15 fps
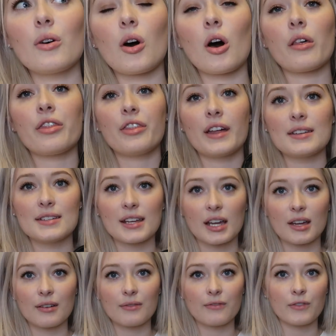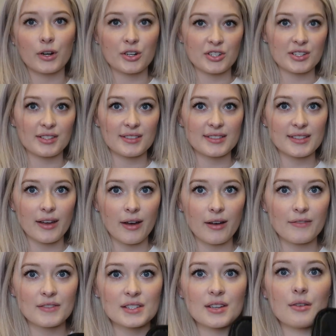authentic versions
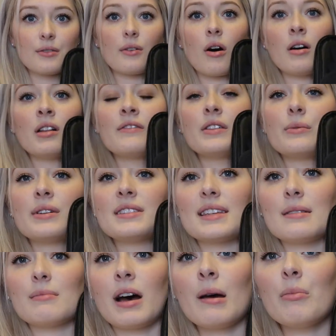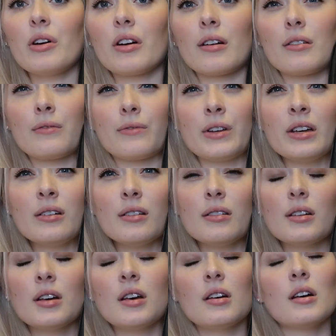of. So all of the ones in my book are real,
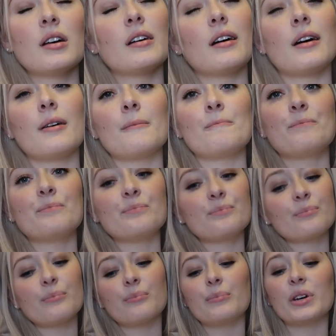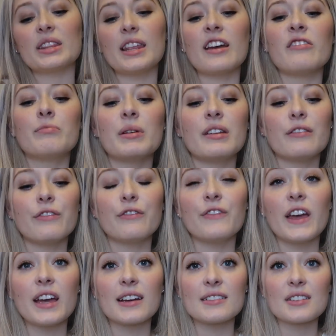but they've been
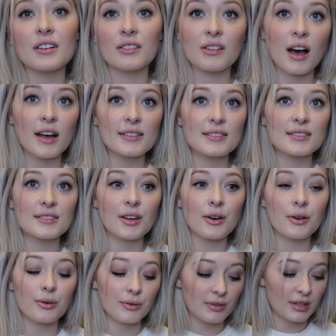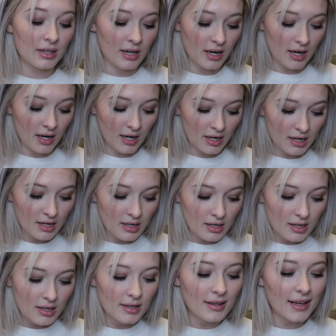faked a lot. So
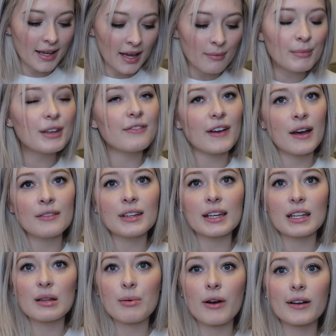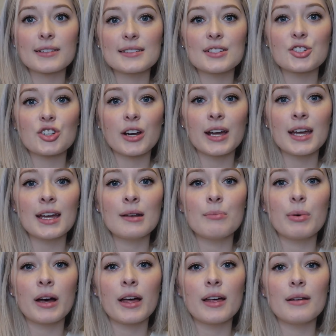they can be found like in the parks to trade,
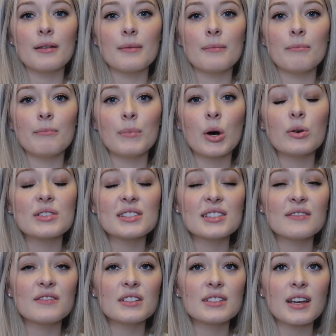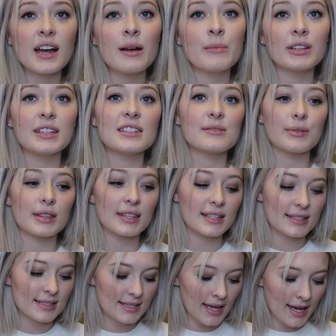but most of the time, at least with
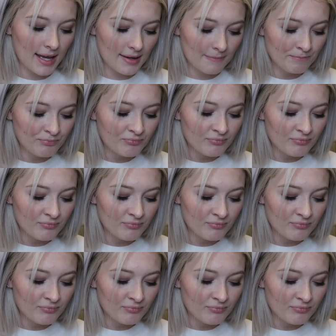this set,